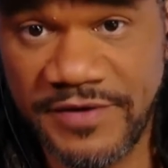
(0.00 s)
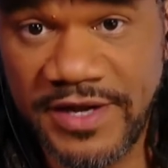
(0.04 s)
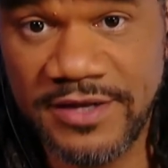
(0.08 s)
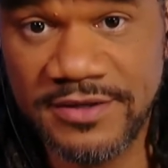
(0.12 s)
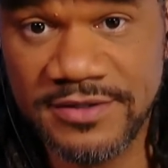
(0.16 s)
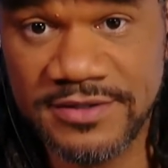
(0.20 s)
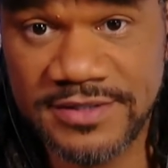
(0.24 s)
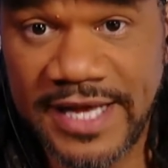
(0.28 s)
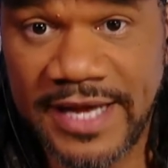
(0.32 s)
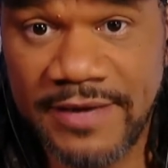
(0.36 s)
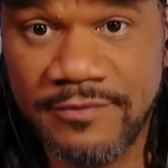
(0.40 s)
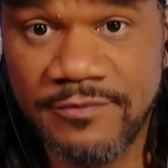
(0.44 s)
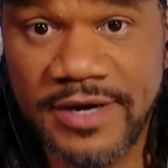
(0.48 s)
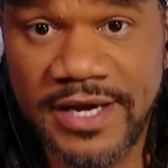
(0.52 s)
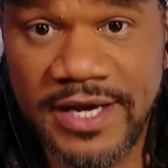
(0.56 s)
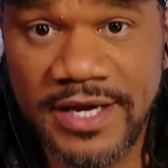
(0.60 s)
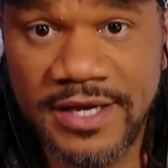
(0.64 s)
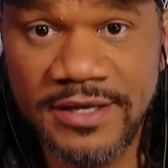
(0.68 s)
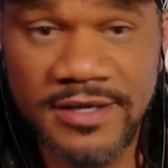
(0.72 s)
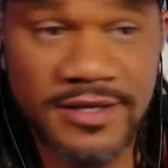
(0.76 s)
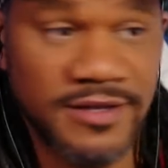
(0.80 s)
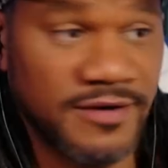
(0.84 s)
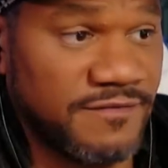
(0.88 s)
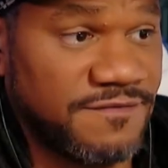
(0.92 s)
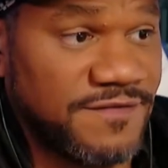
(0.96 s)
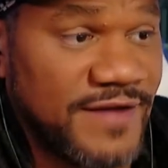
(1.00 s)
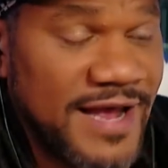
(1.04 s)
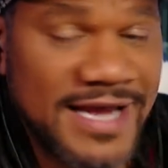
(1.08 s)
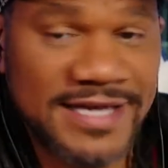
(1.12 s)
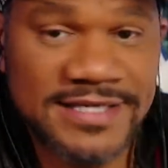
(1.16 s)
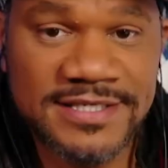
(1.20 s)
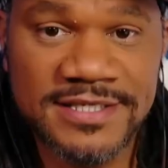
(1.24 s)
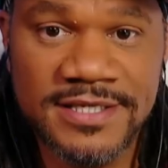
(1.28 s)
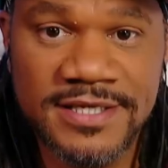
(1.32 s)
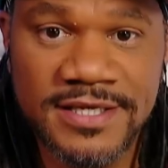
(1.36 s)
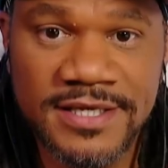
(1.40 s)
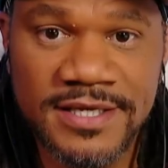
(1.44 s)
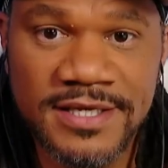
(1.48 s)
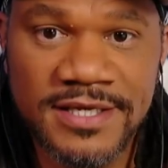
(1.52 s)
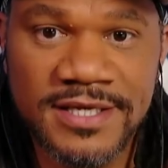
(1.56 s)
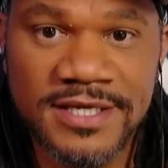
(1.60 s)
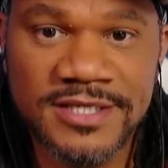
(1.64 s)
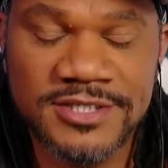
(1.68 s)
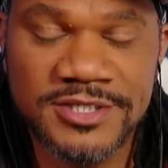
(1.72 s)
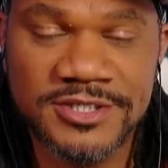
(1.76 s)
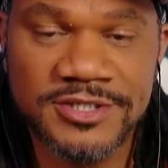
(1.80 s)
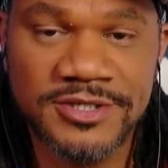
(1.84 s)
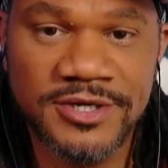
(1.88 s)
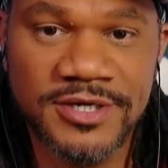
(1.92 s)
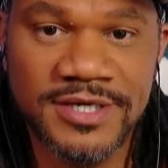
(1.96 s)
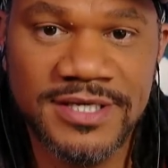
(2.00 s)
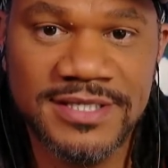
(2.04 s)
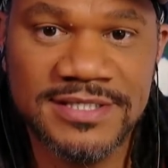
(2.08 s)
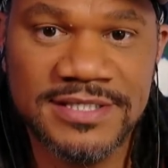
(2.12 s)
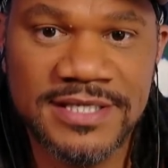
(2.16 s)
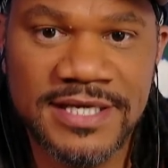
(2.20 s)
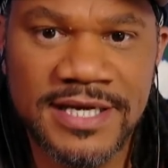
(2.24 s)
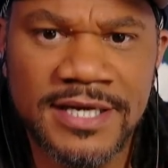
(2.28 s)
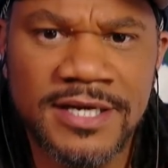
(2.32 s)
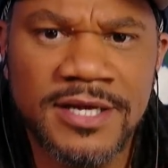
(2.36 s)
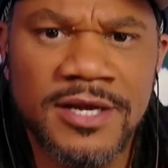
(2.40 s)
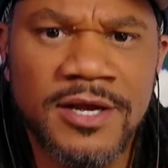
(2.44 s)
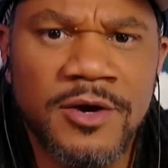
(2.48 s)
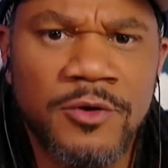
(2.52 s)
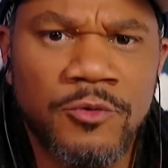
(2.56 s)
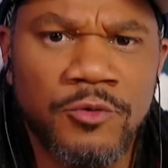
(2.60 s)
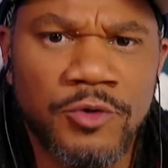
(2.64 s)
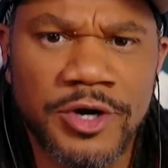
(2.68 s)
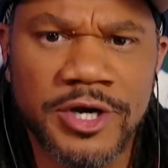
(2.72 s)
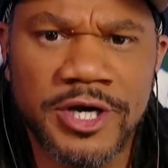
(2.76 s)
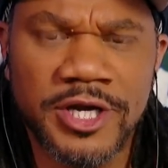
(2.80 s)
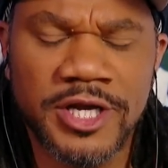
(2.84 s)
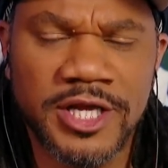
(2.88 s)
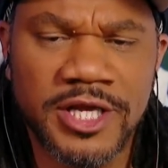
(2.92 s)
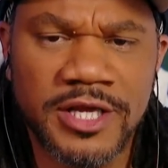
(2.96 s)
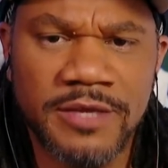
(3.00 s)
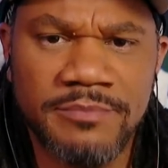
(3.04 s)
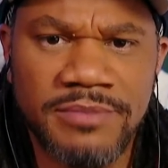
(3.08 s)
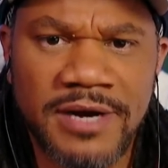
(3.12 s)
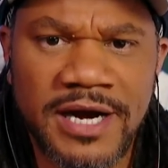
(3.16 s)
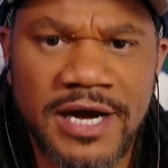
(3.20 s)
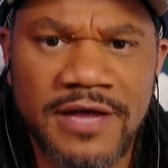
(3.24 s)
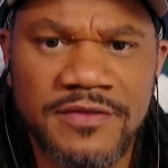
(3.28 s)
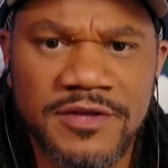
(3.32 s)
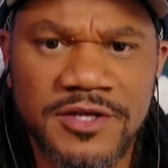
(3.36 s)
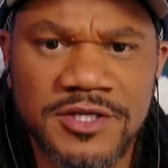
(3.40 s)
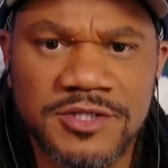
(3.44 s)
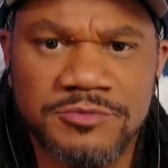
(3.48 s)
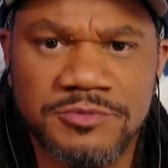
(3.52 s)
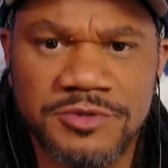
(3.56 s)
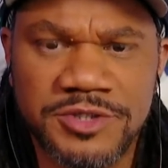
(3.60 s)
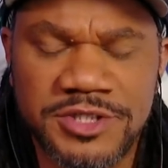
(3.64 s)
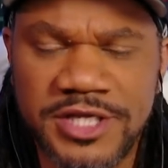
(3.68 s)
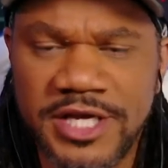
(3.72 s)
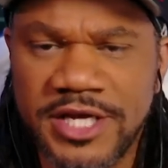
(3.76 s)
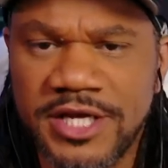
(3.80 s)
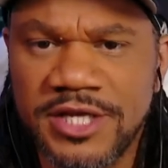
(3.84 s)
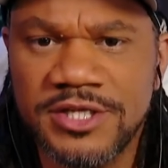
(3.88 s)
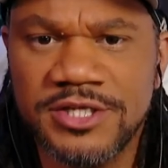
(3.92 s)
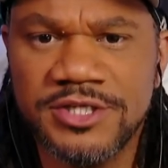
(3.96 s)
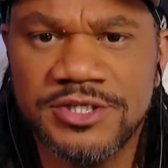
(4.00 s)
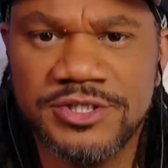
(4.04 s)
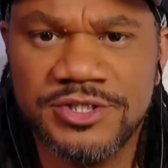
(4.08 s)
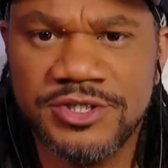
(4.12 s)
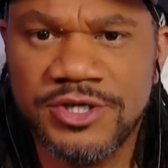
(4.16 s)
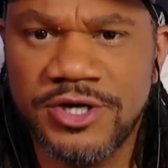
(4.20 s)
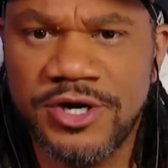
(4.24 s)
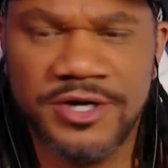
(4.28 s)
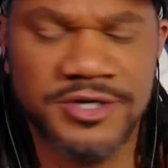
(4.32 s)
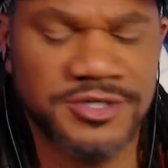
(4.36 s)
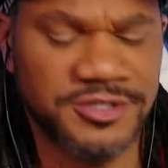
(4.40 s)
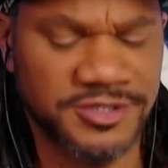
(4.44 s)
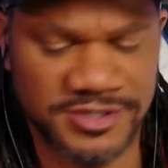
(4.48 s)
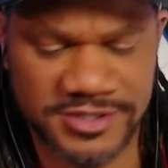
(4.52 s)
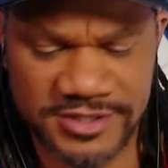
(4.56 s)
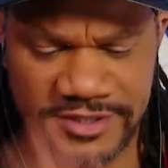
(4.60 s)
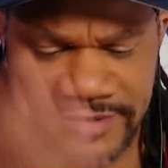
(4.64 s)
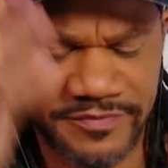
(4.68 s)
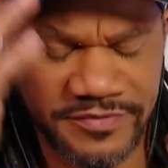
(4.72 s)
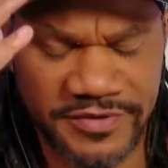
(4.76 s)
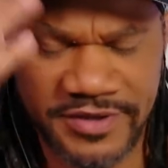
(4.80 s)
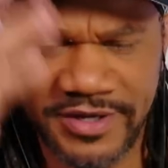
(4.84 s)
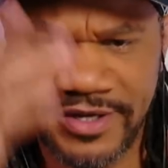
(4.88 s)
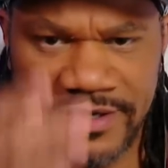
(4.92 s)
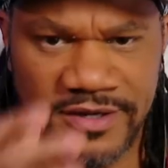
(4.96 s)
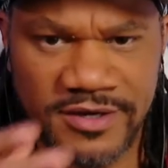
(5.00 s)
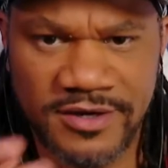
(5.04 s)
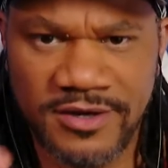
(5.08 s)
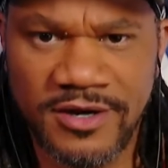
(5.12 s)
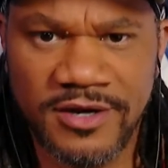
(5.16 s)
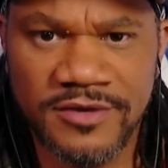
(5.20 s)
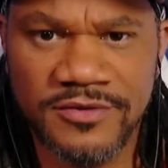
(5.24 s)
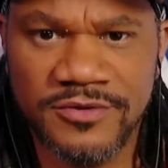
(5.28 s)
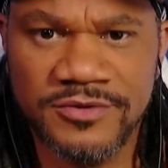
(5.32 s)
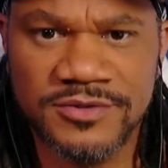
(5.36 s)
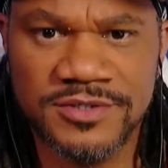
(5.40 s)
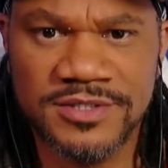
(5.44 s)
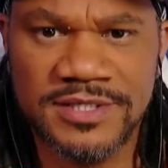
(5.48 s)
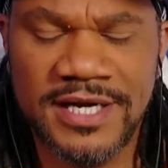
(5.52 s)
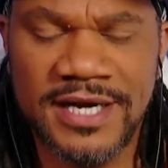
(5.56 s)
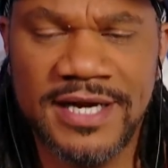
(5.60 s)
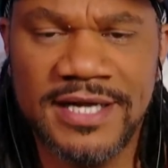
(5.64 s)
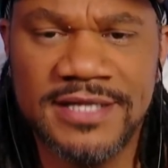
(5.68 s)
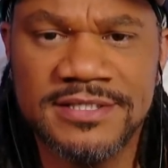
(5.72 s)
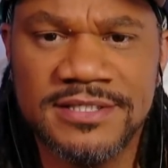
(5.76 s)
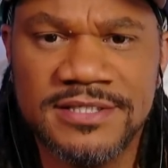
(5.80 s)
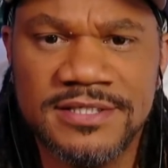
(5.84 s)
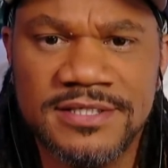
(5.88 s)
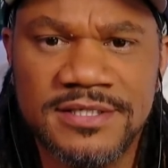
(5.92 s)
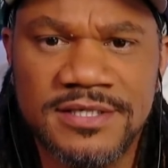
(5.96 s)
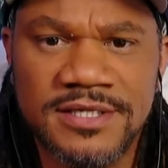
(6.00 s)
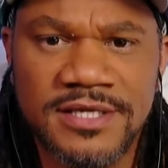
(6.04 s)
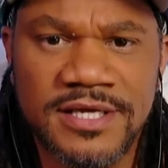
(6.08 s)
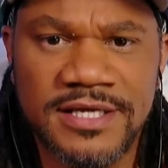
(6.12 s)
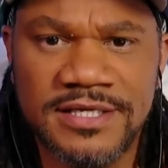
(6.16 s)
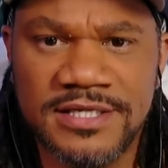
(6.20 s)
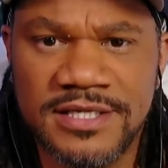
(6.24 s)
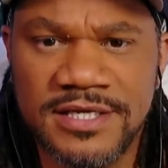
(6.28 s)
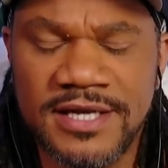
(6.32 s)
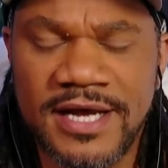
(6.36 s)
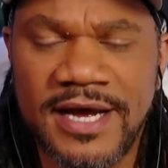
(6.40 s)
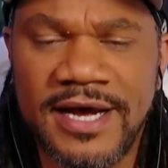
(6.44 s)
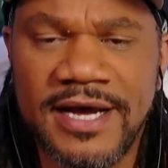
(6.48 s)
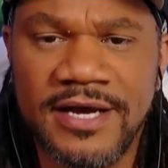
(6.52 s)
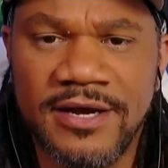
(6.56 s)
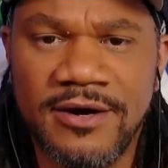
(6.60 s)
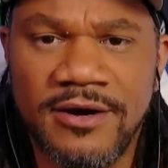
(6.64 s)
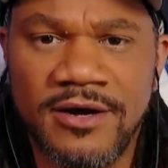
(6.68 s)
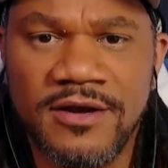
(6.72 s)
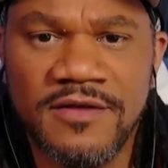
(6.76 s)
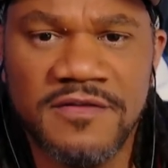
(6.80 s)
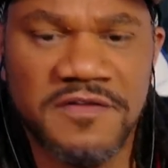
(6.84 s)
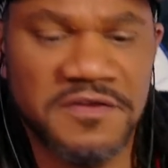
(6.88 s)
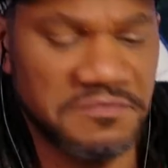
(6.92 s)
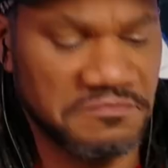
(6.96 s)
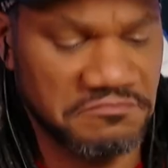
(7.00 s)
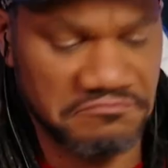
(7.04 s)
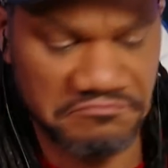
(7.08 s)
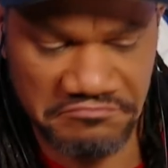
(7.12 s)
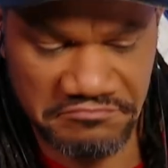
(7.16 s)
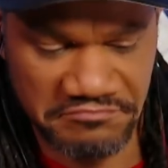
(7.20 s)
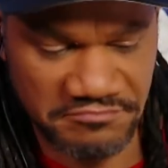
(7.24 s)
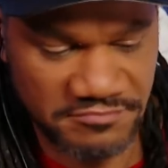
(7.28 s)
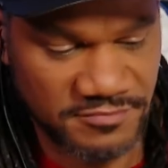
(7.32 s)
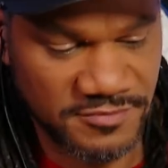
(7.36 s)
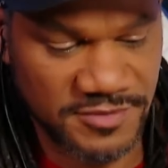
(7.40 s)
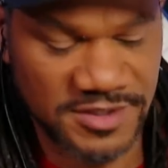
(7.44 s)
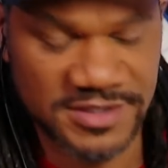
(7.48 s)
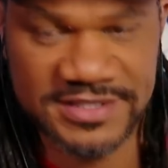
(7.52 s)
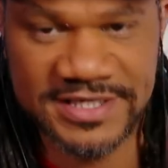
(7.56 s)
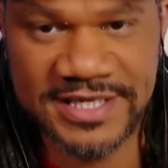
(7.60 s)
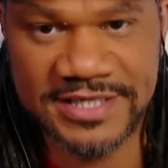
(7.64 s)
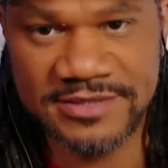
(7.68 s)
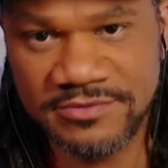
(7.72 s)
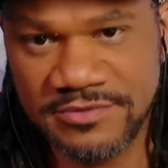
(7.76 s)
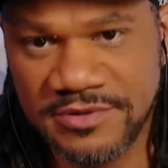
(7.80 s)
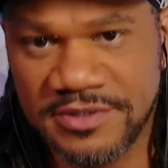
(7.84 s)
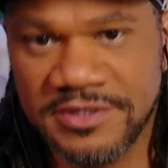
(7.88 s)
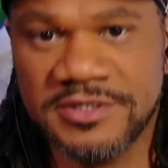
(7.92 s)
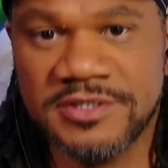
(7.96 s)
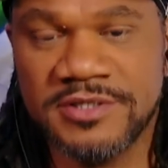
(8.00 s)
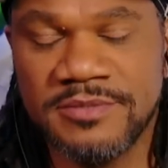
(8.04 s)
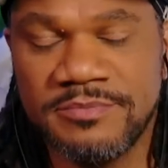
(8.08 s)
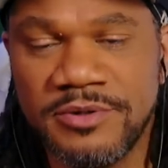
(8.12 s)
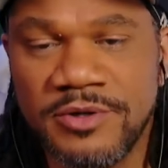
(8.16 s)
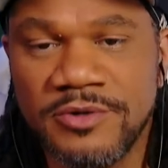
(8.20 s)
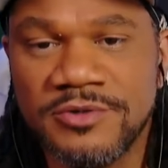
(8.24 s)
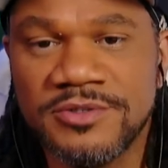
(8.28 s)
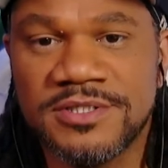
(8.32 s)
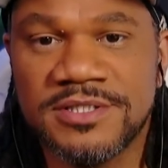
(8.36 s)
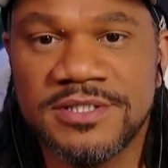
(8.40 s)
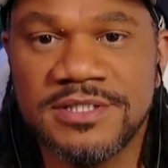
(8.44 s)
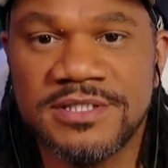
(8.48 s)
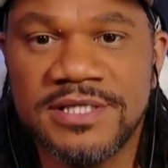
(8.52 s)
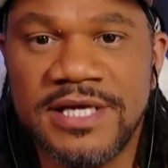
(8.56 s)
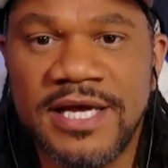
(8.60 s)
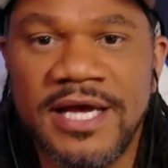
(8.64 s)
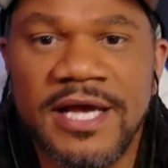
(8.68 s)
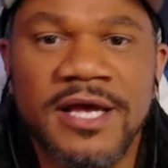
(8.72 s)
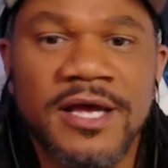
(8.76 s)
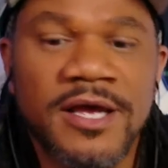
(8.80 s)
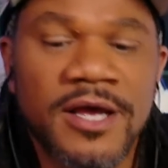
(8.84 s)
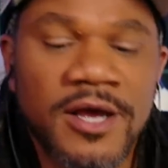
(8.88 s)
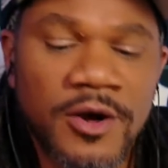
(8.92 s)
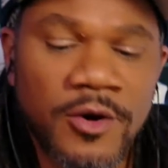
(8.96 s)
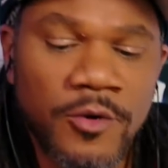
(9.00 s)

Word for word: felt that way. In fact, his attorney said, we're gonna get by these ridiculous charges, something along those lines, and denying all of them, because that's what they're supposed to say.